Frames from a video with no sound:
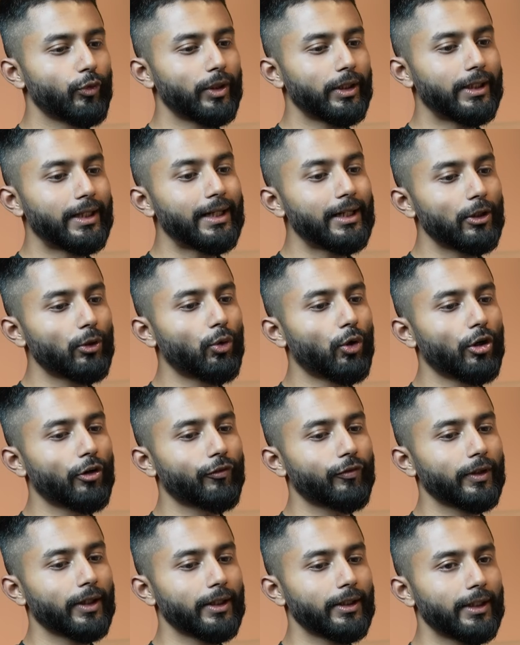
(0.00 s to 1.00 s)
didn't go
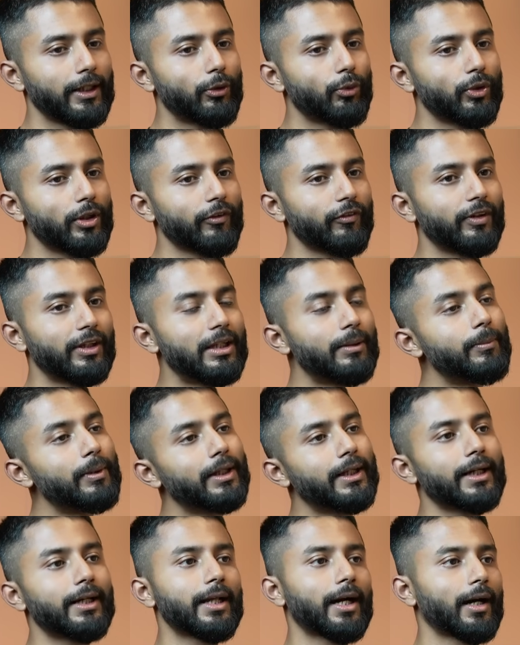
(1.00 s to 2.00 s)
offline, it would have
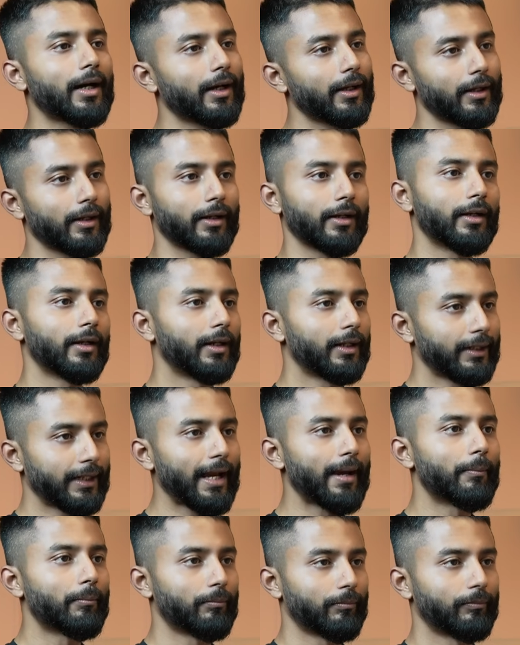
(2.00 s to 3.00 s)
limited our
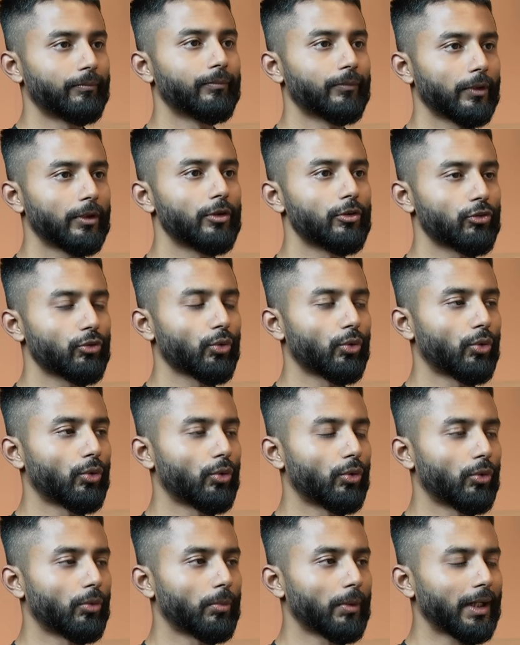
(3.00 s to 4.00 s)
TAM.
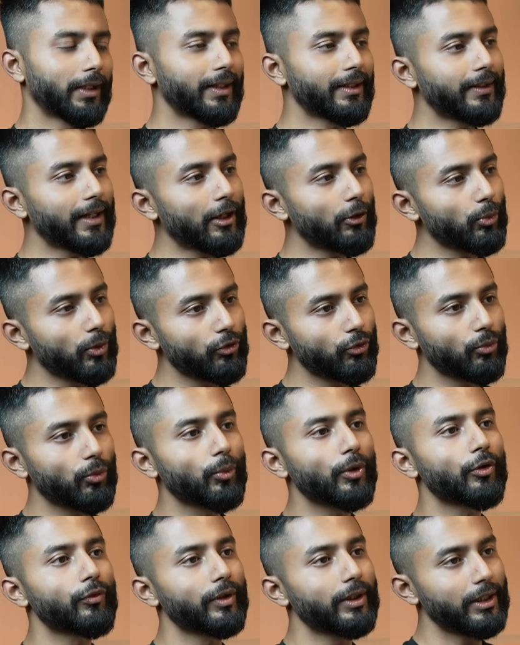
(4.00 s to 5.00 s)
So I think that was
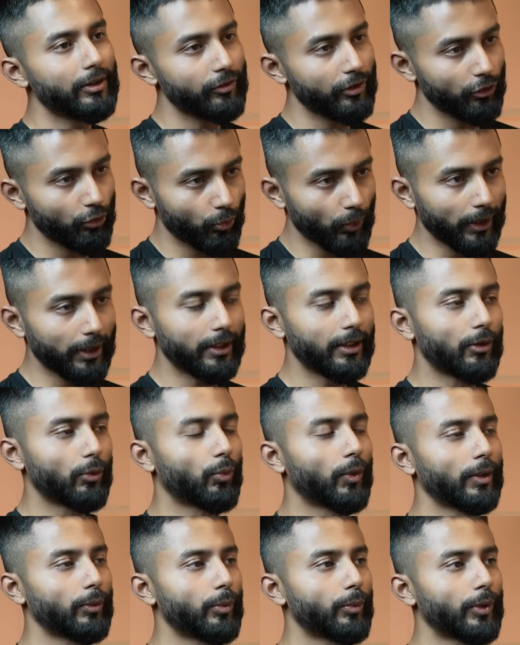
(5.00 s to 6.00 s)
one of the reasons why
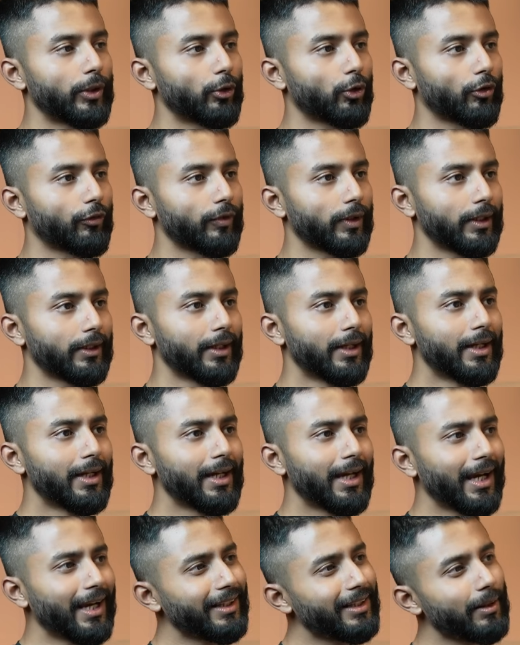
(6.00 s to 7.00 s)
we went offline.
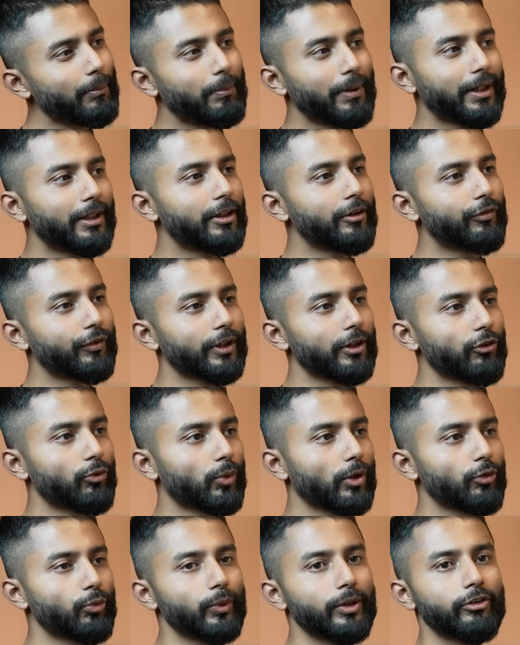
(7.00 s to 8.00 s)
And the big difference
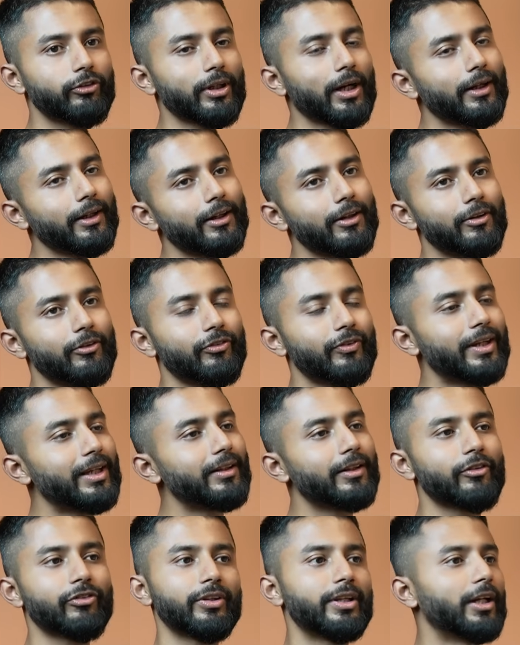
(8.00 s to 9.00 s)
was we started seeing
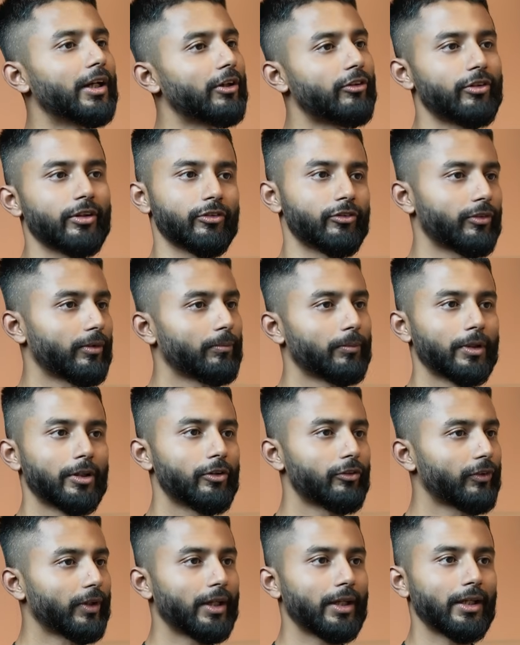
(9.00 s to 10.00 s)
the synergies,
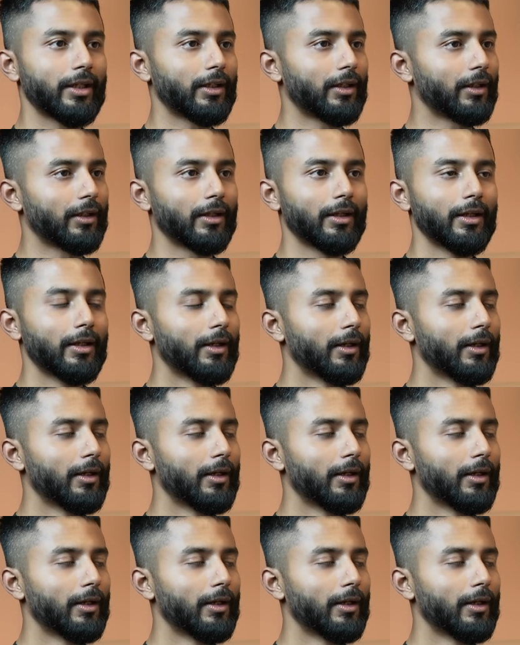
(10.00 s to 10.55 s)
saying